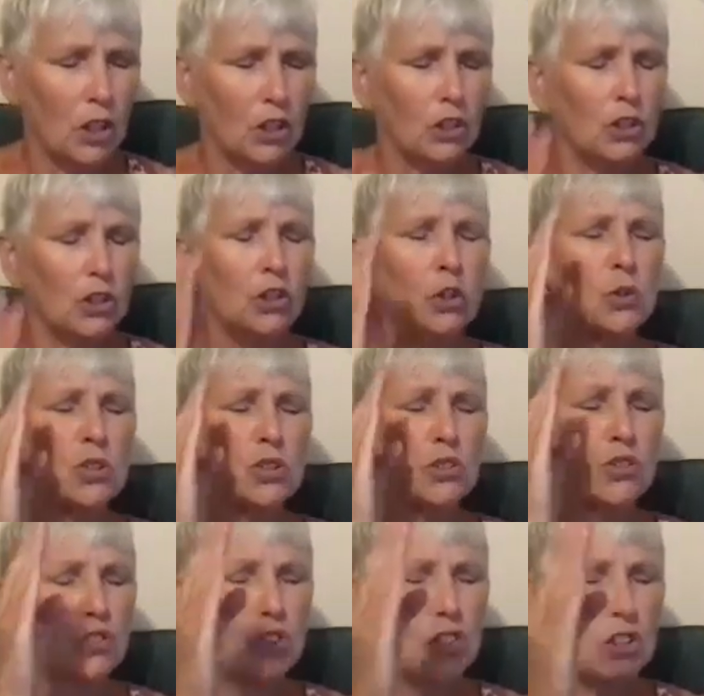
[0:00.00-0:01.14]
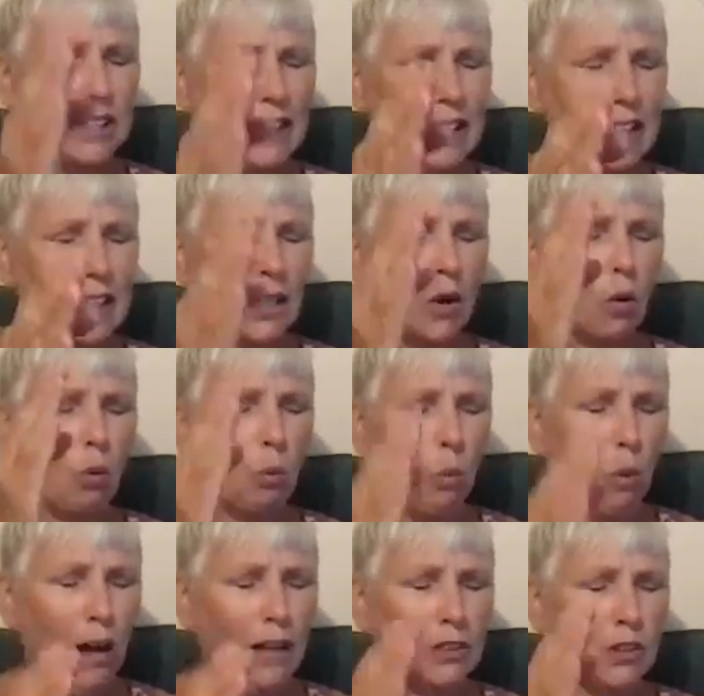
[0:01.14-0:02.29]
You see
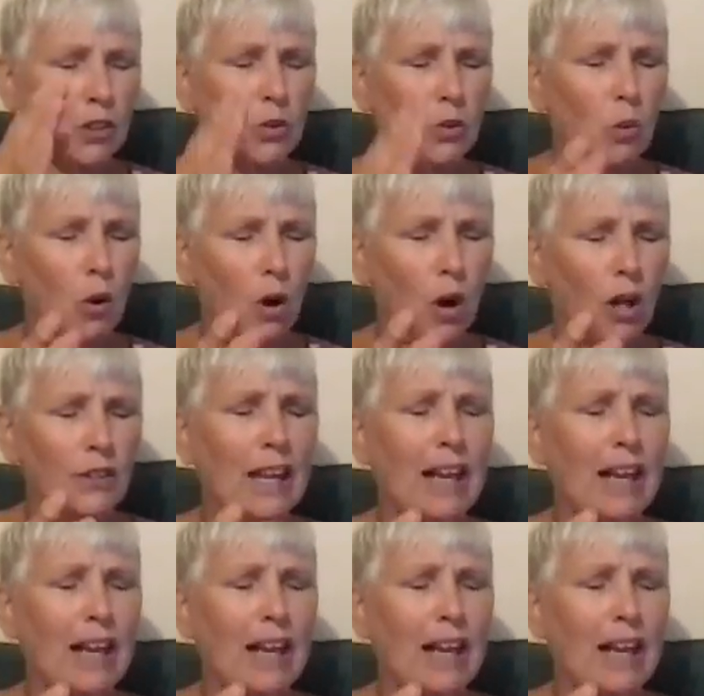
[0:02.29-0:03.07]
what you want,